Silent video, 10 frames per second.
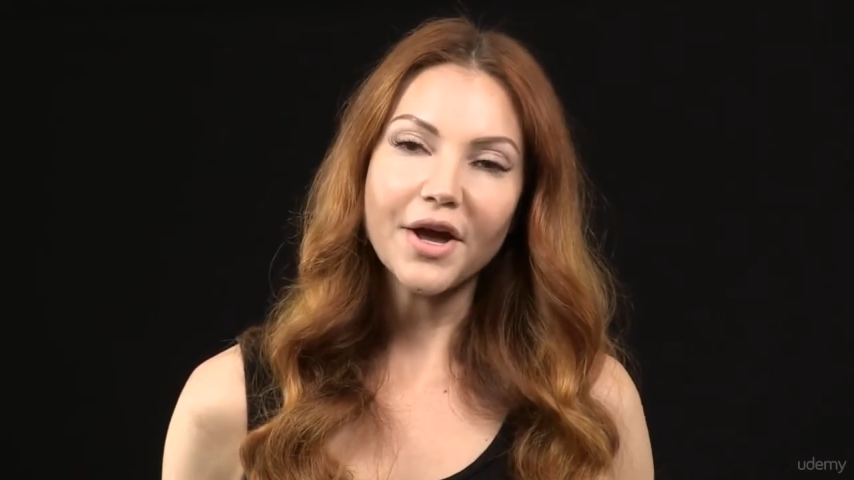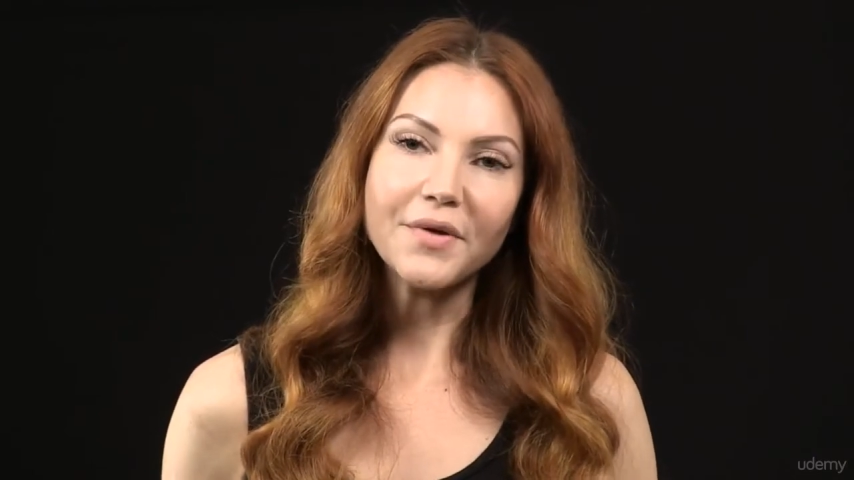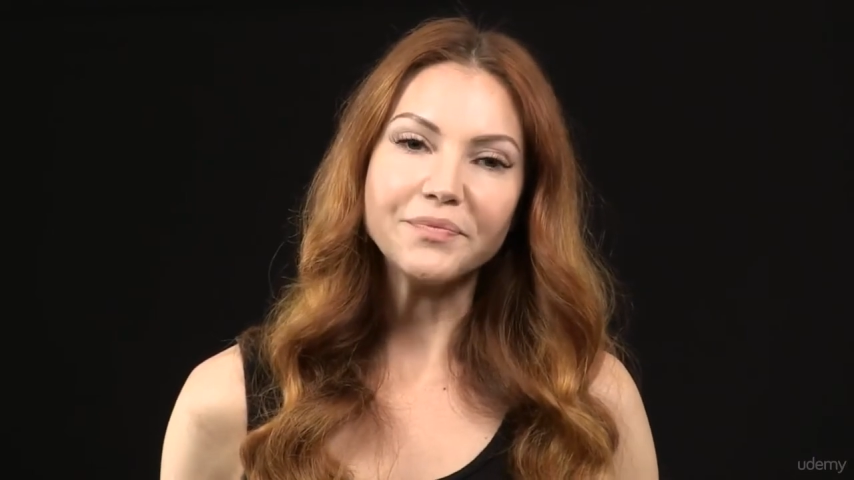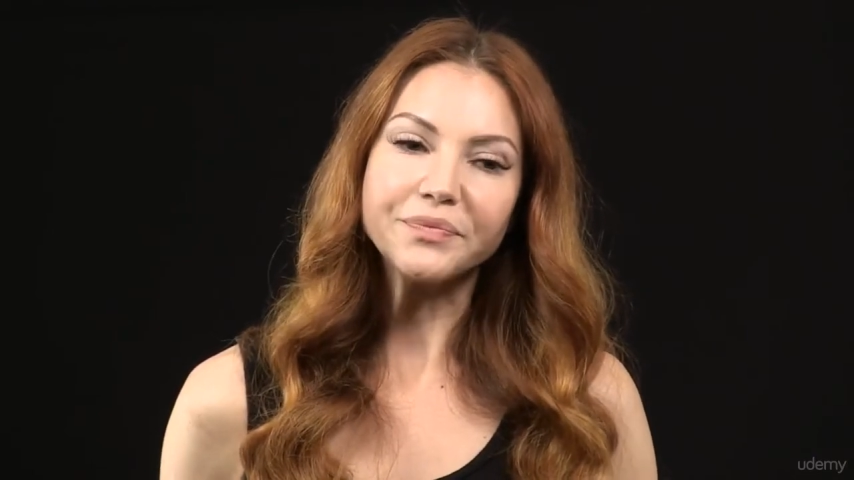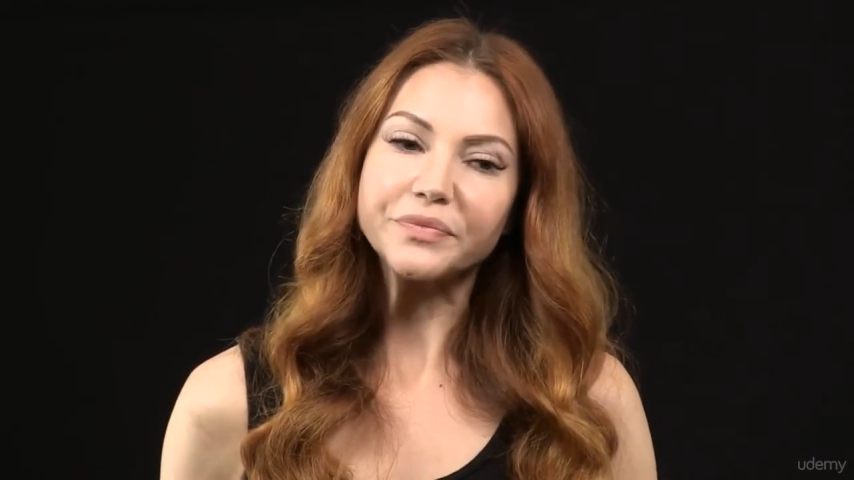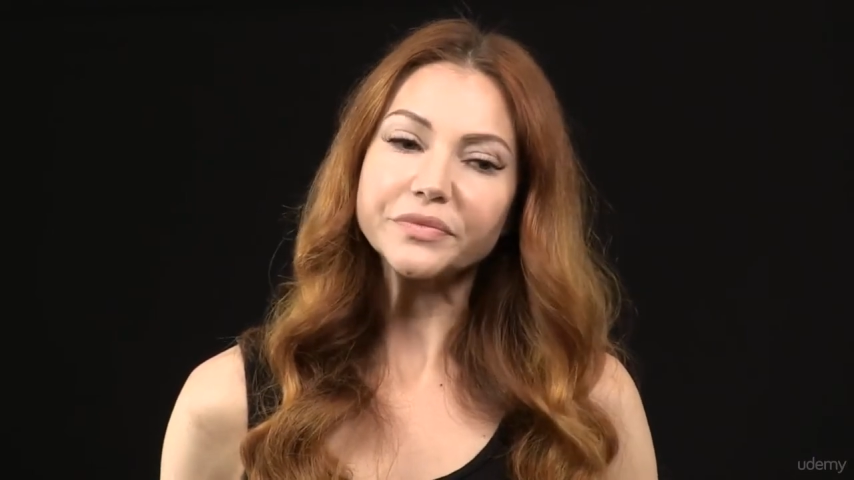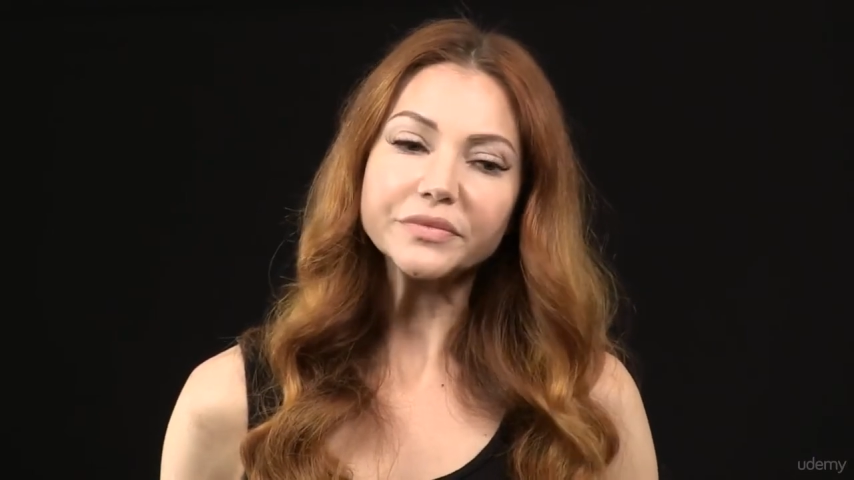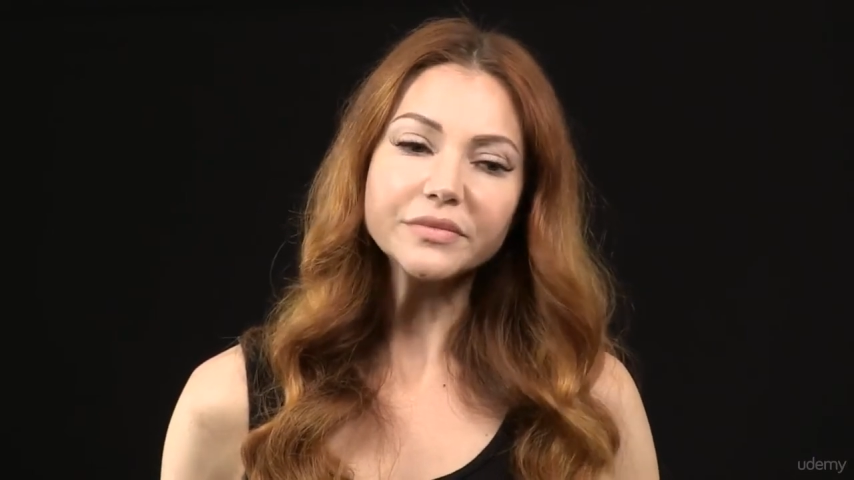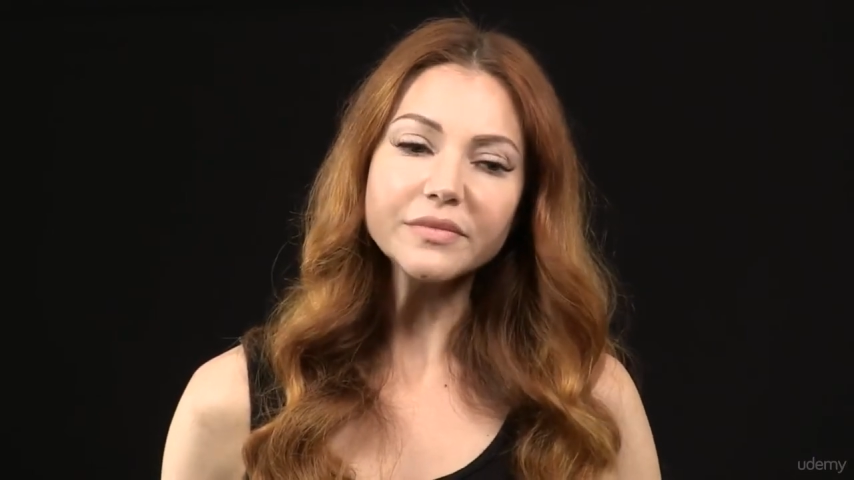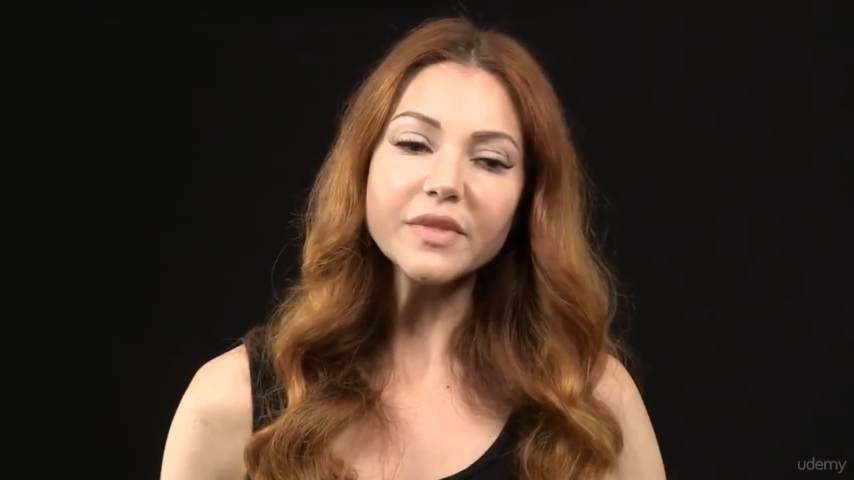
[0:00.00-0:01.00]

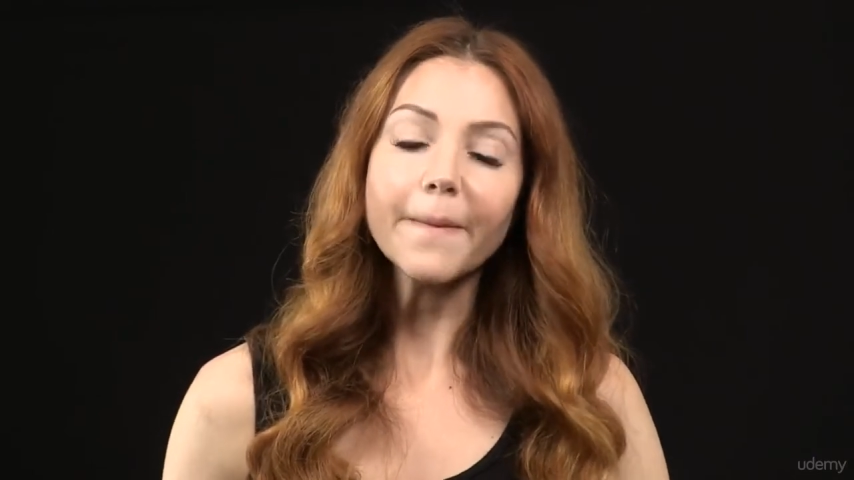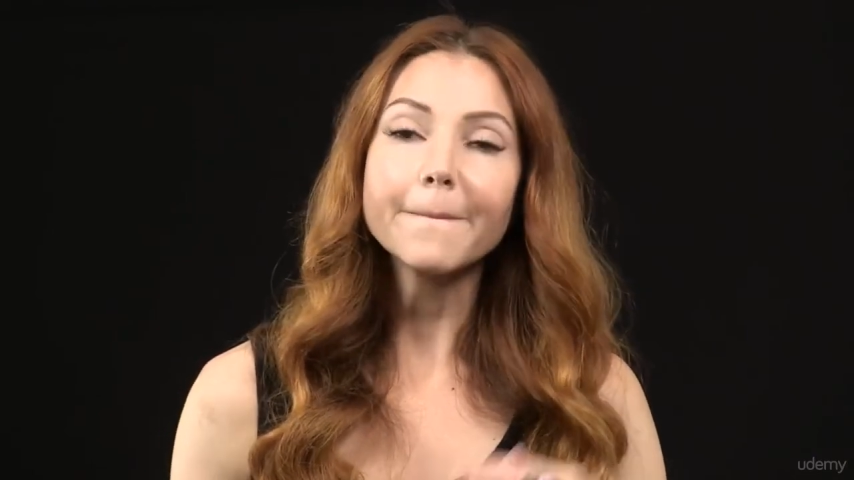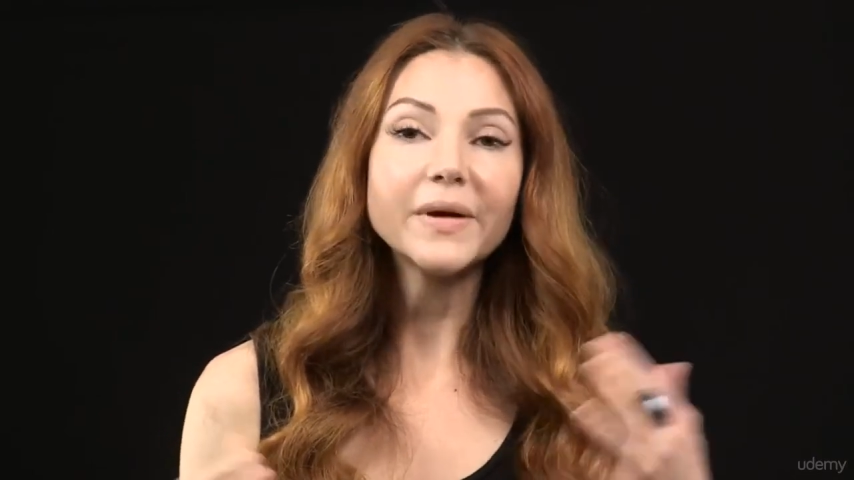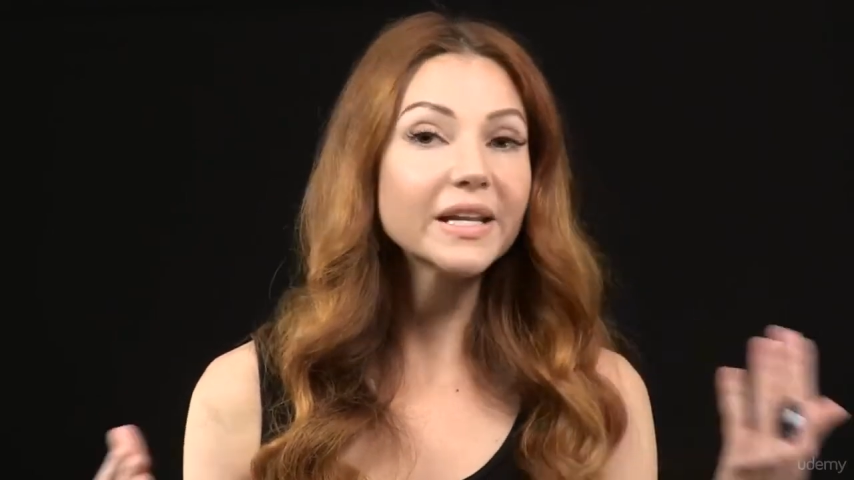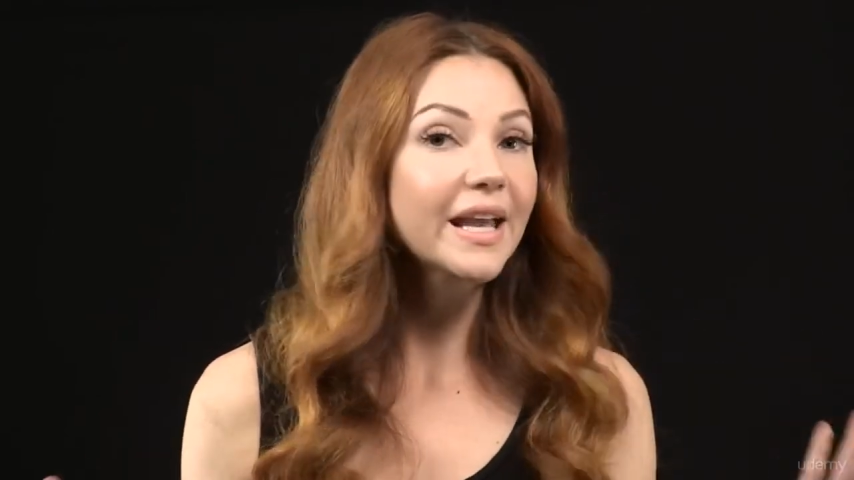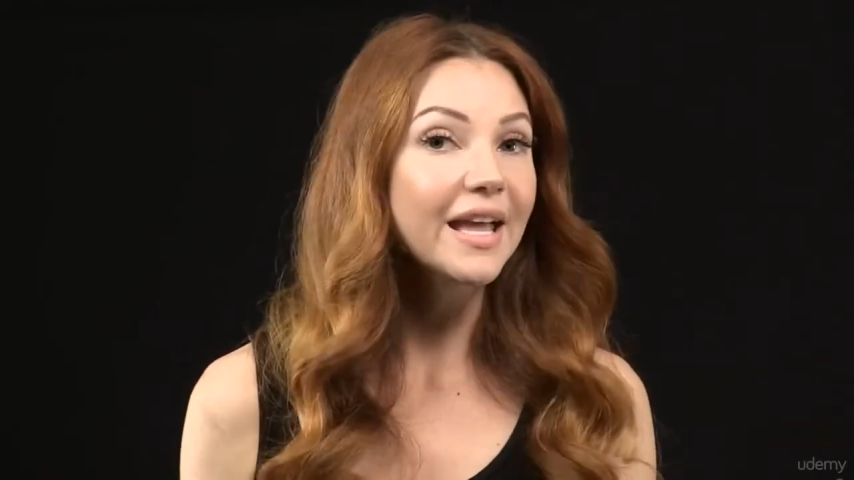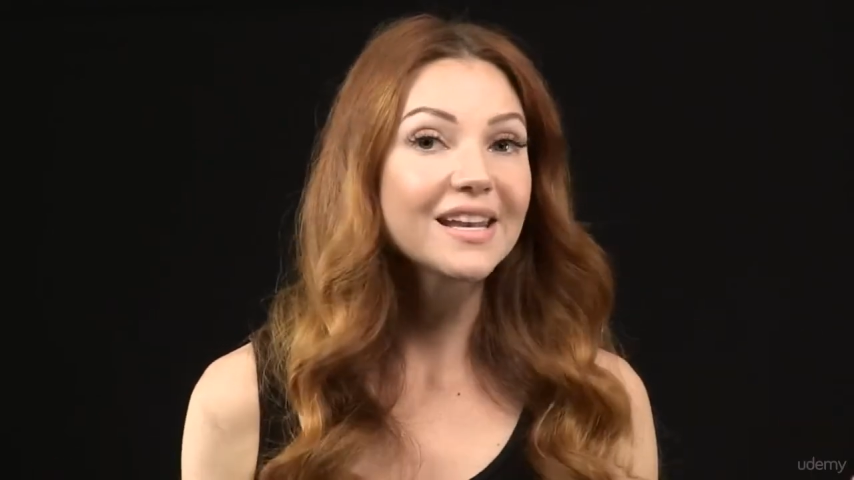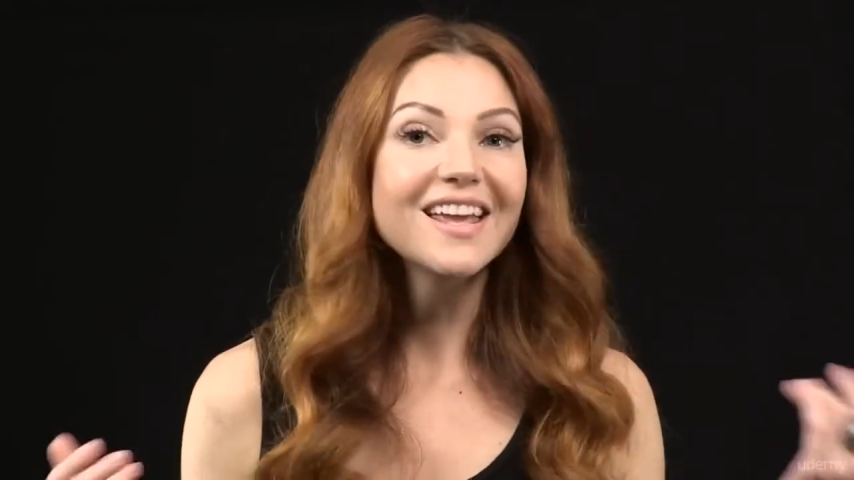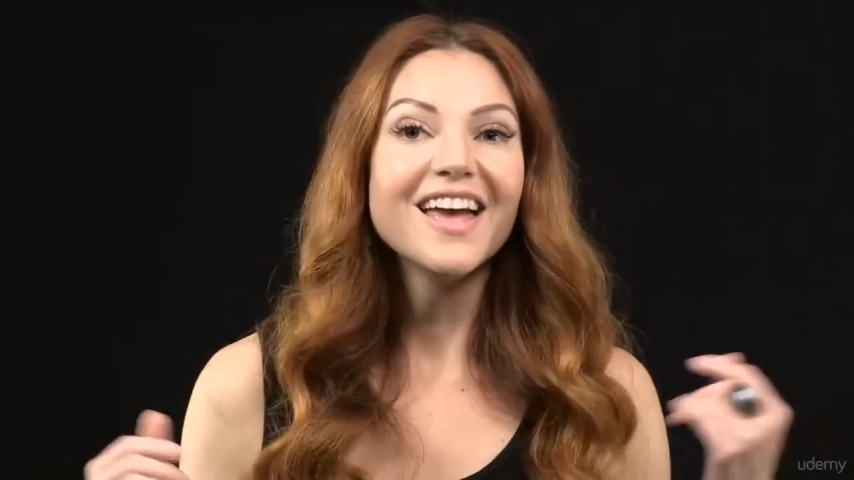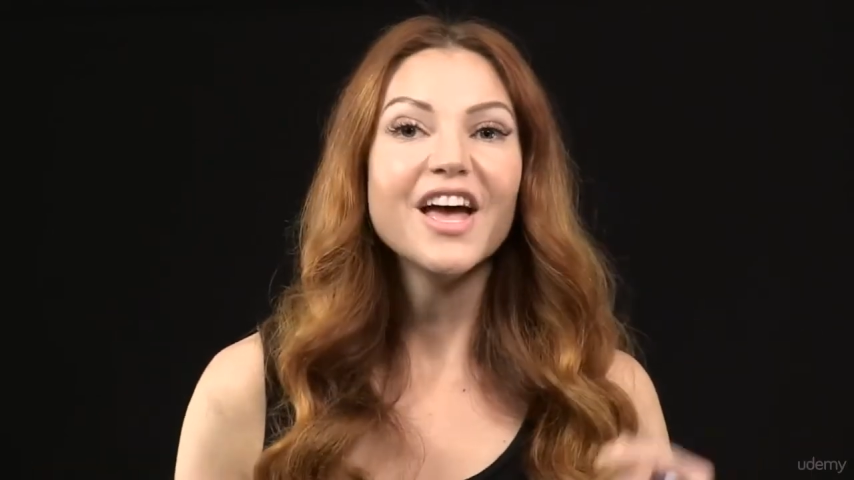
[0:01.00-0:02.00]
But
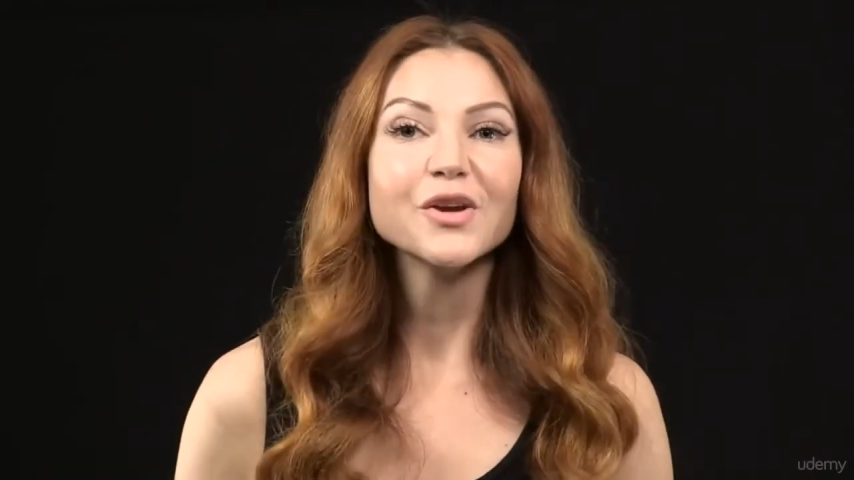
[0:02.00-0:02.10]
again,